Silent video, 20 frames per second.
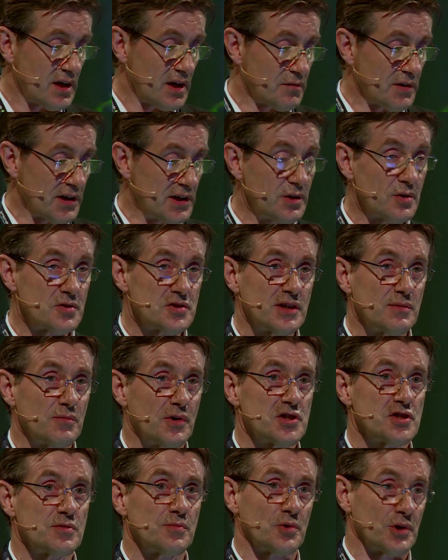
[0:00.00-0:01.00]
and we're using
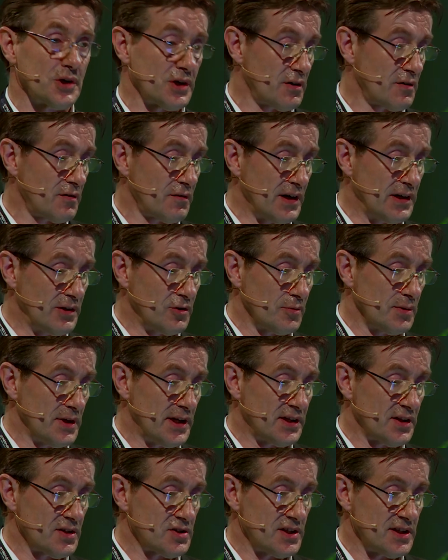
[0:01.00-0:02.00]
much more renewable
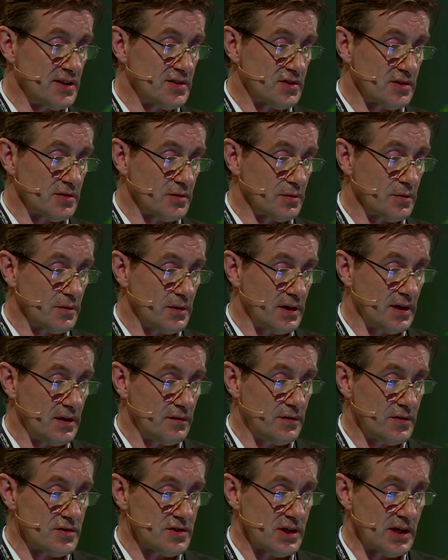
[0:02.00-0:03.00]
energy. So
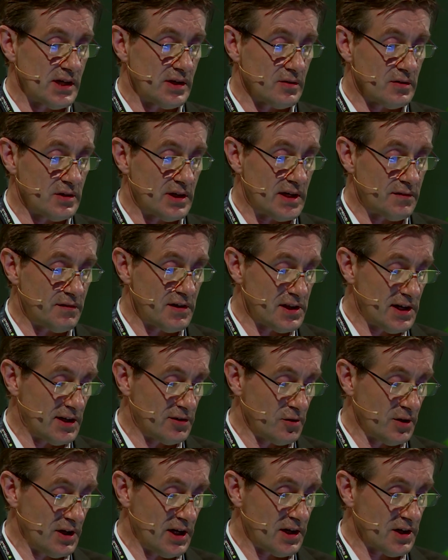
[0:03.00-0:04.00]
if you see
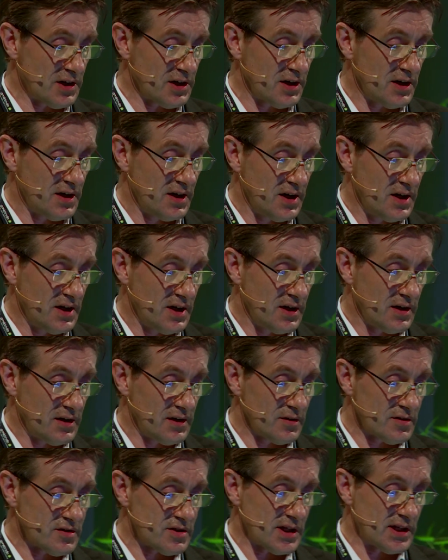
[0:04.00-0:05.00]
everything together,
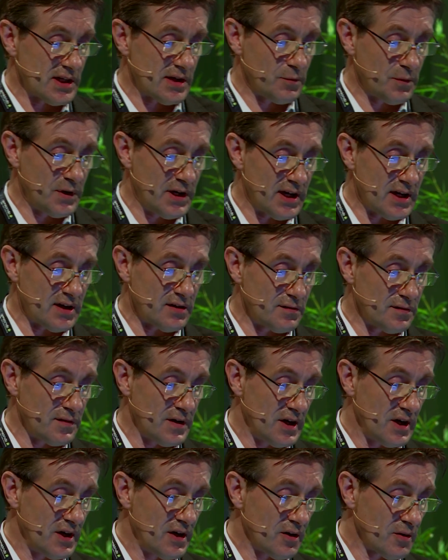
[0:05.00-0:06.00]
you'll see that we have
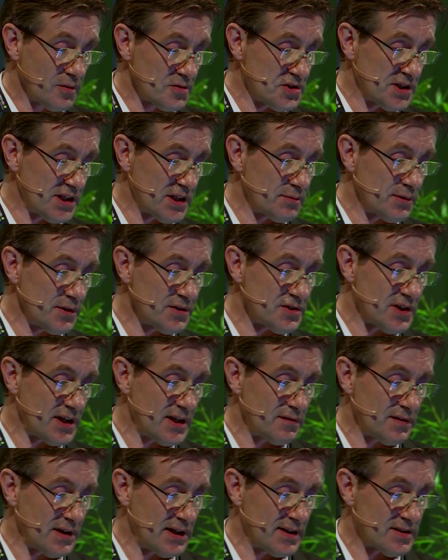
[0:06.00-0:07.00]
considerable
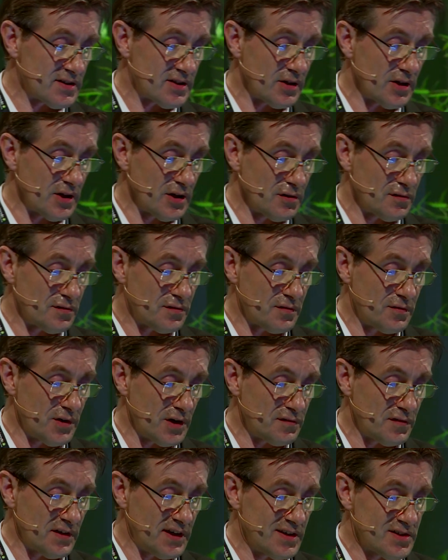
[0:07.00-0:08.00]
savings of
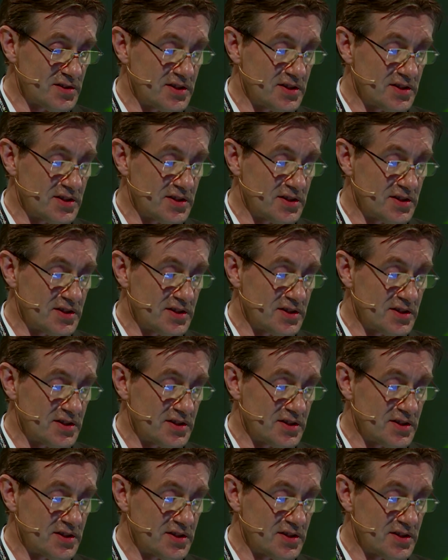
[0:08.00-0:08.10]
roughly